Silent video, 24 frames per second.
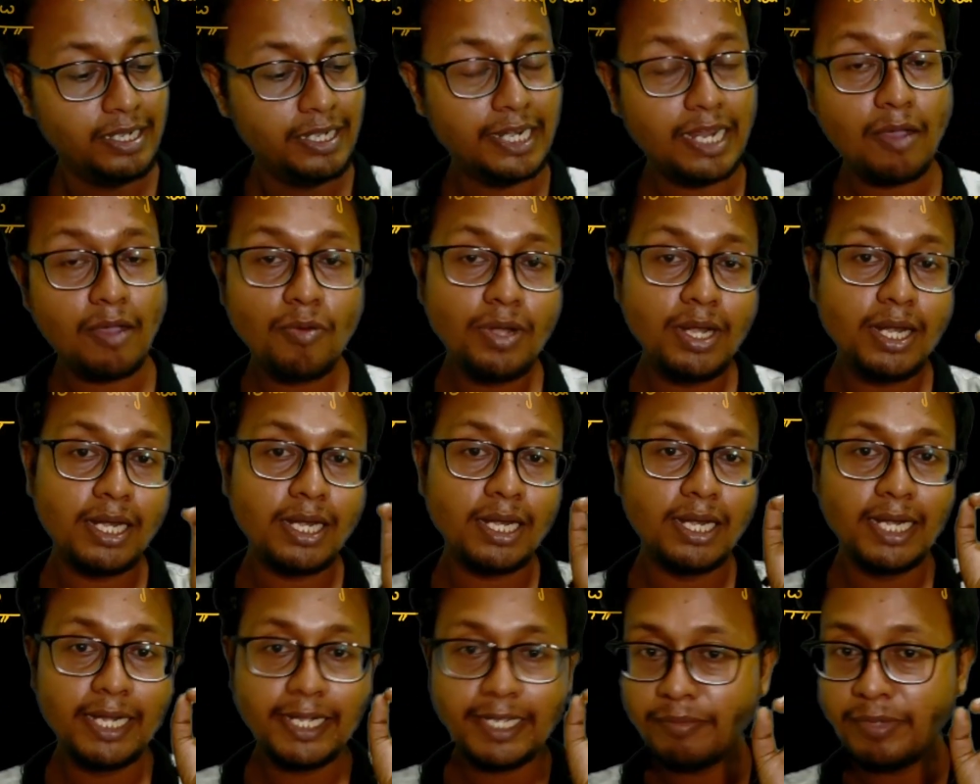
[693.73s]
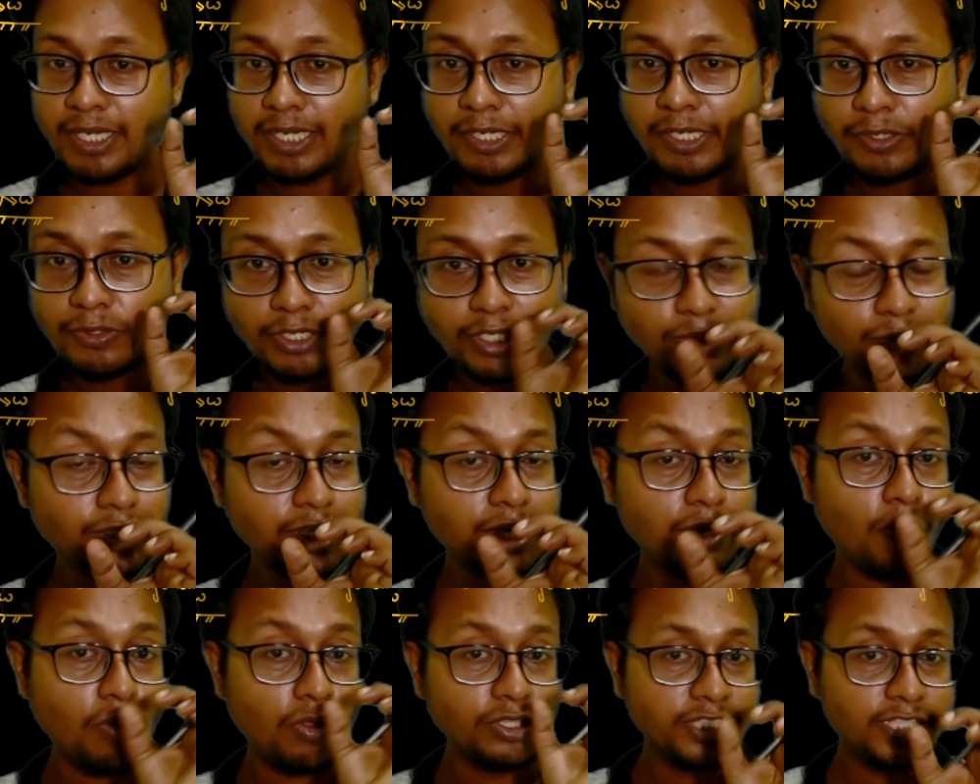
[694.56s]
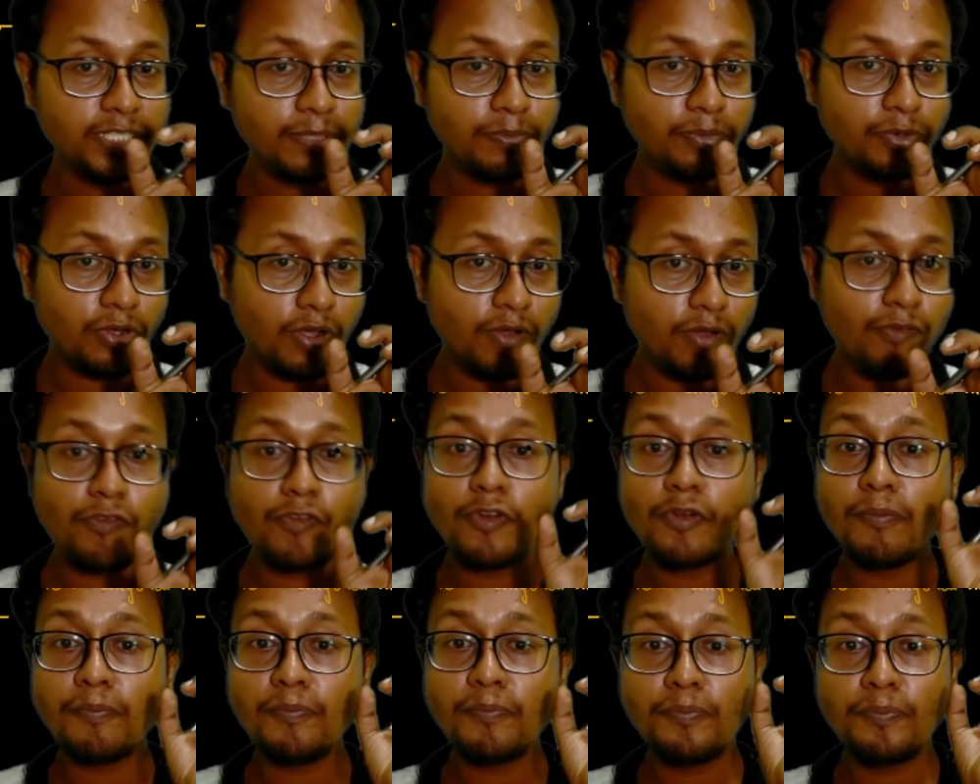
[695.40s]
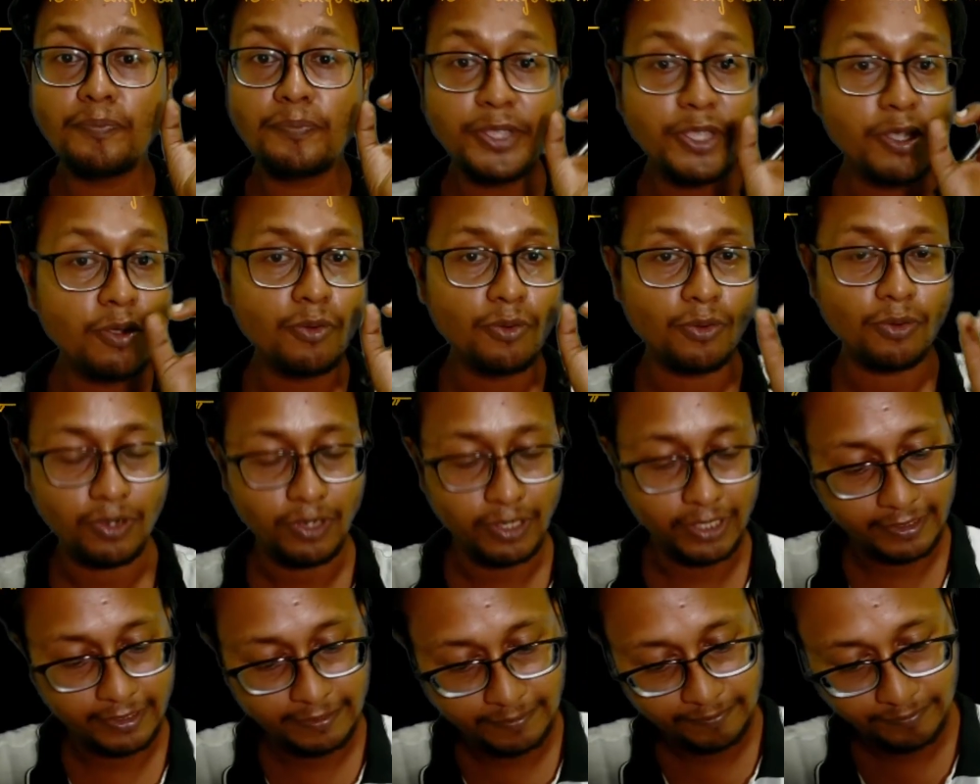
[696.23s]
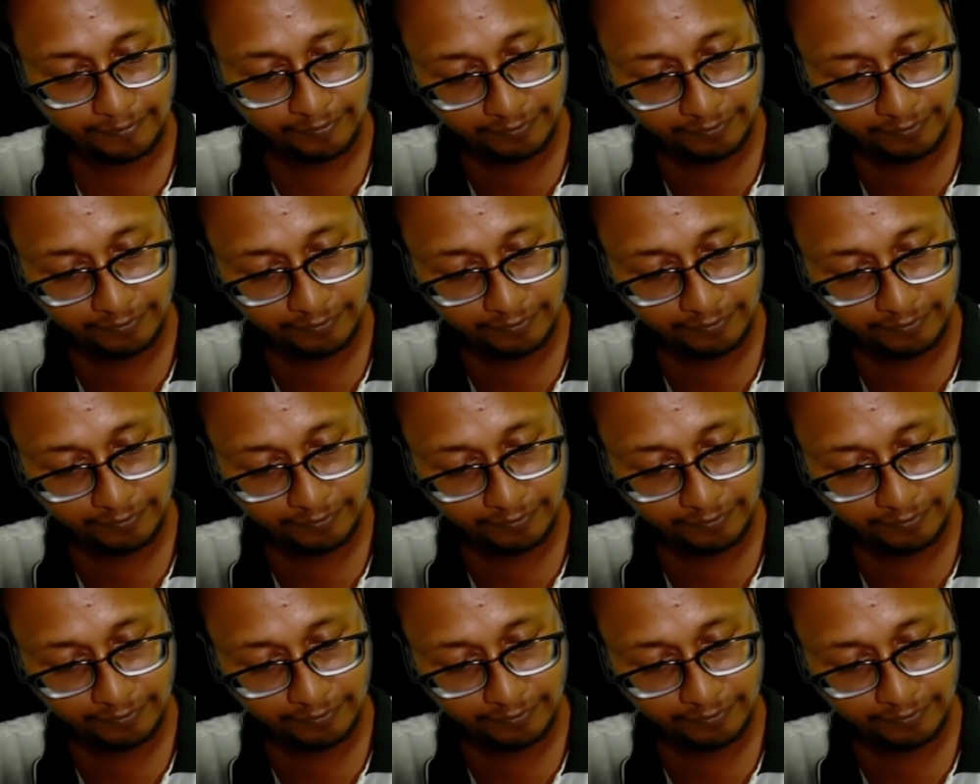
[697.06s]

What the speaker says: Now, let me introduce the concept of pure rolling.